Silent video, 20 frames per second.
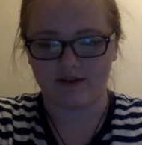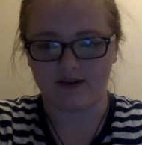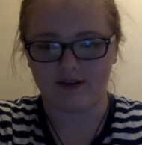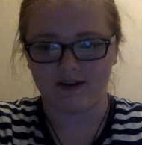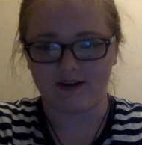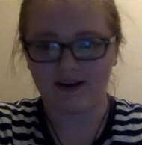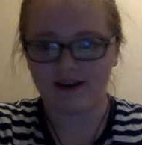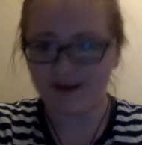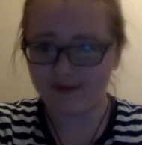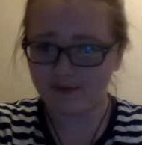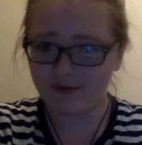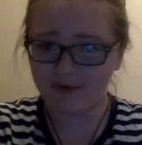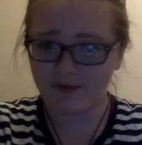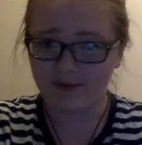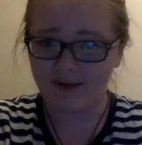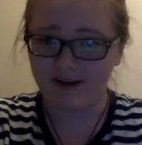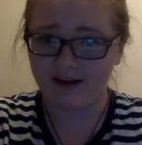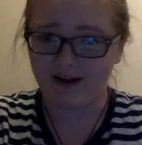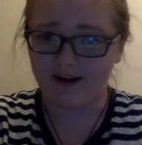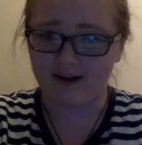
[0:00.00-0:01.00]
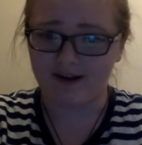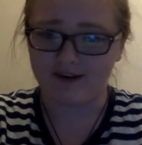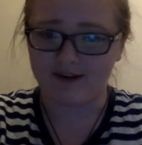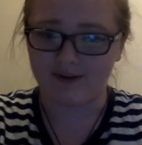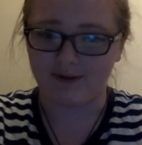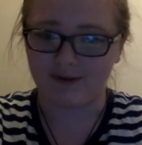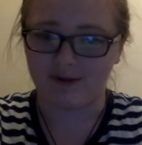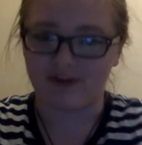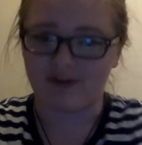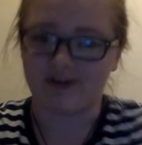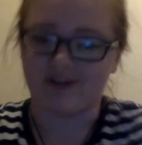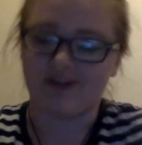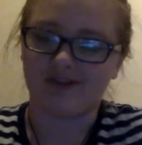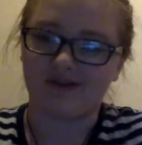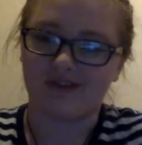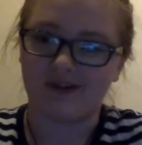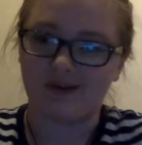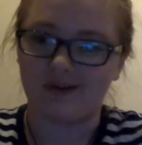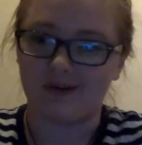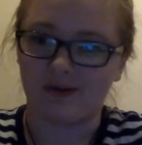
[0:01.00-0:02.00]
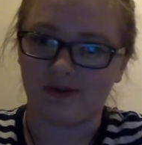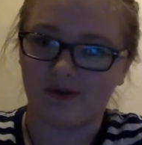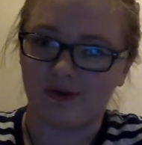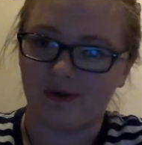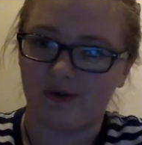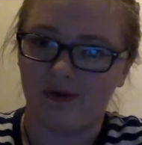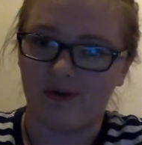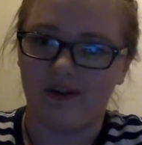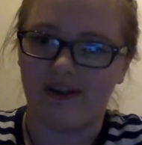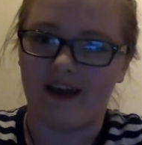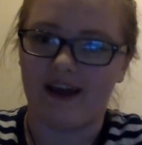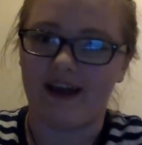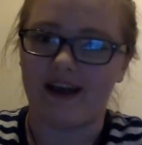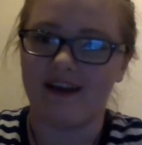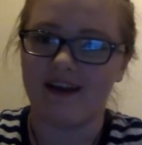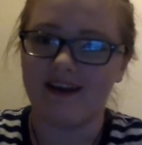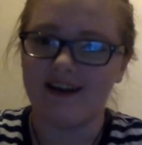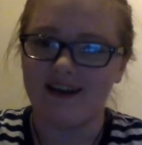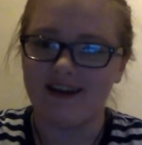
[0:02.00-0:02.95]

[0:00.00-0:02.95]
it kind of broke my heart to be transferring to a school that